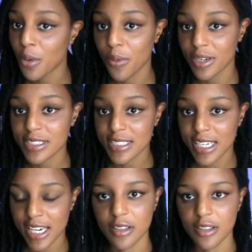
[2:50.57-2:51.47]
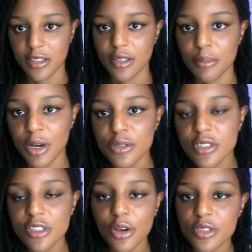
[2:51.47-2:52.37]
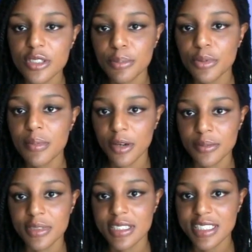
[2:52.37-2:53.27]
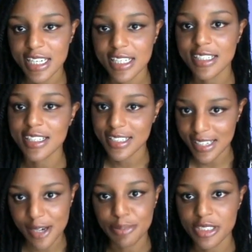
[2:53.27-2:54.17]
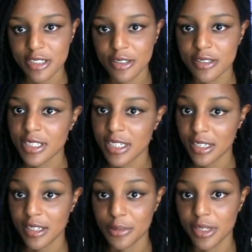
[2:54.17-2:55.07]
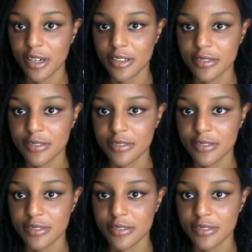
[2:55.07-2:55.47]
once again. The most notable moments in the episode. Here we go.